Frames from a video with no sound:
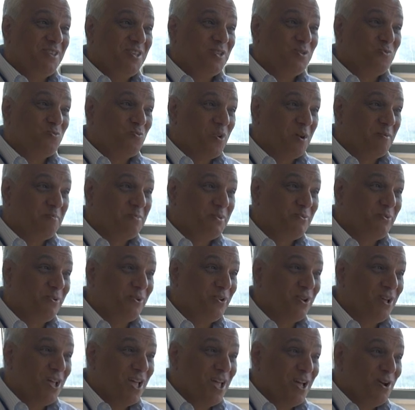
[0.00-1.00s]
these worms
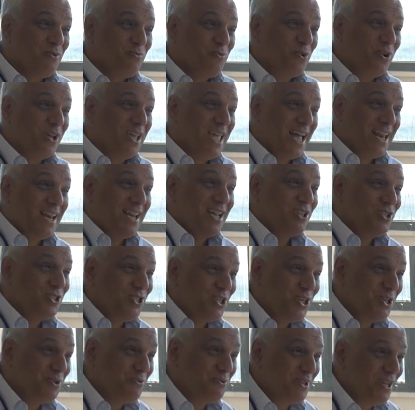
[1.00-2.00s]
will get
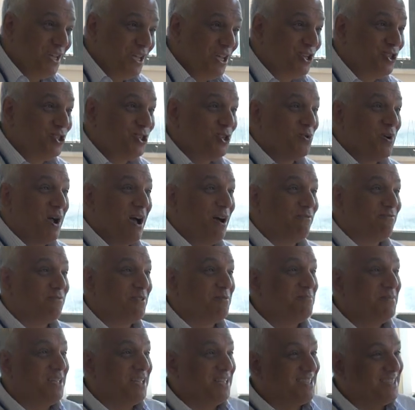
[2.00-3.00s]
into you and eat you out
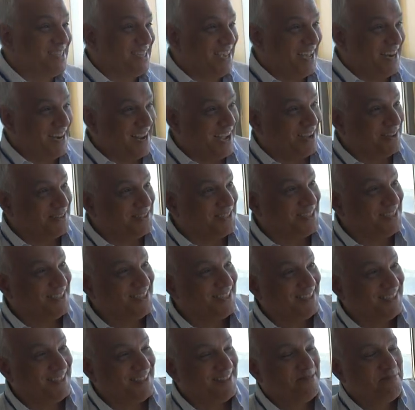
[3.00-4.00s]
from inside out."
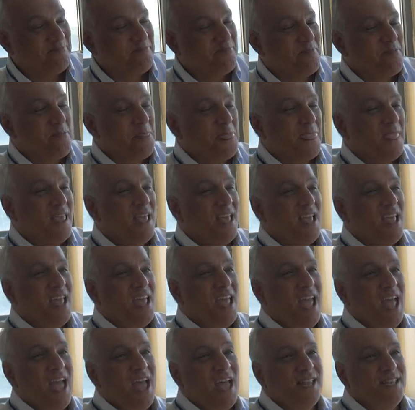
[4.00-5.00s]

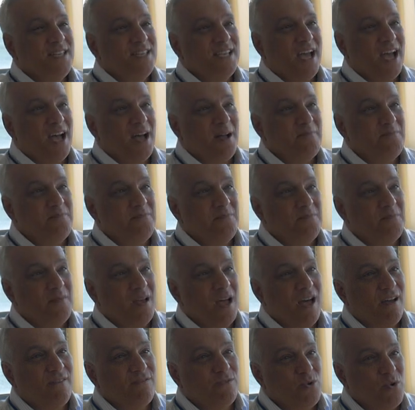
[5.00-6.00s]
And
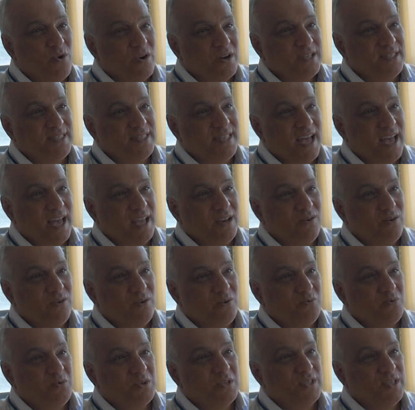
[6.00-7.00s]
of course,
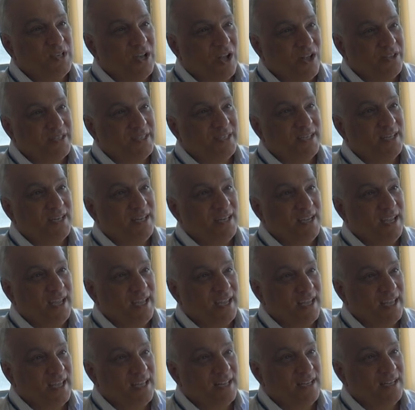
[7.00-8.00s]
that resulted
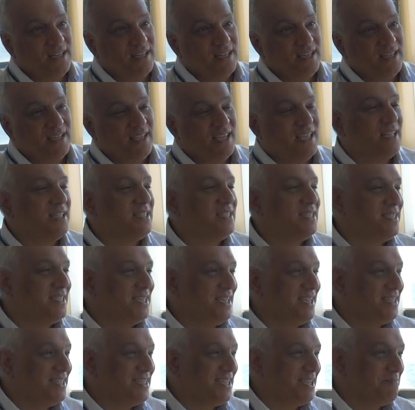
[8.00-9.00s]
in kids
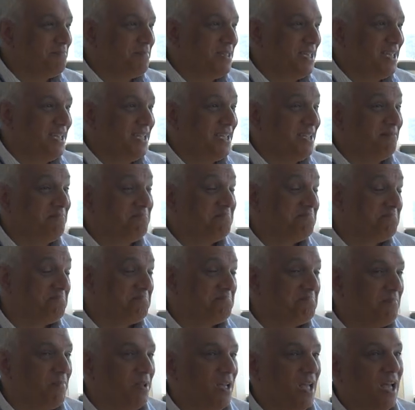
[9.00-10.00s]
teasing me.
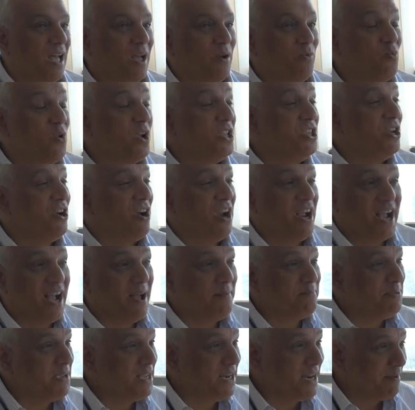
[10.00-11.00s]
1 year I
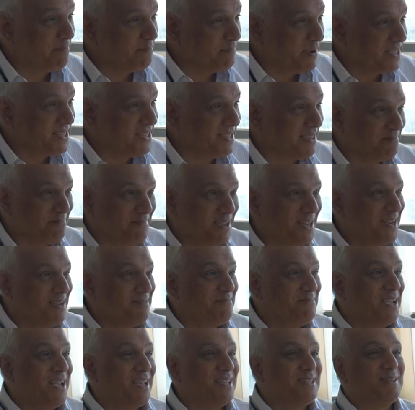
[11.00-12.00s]
got beat up by somebody
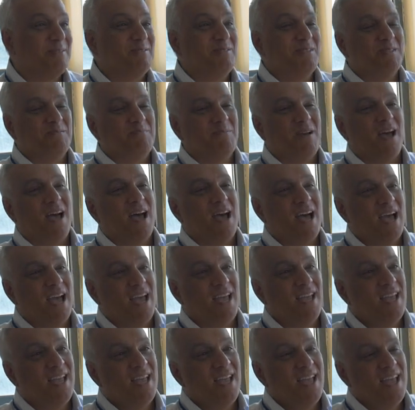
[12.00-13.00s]
because I was a Baha'i.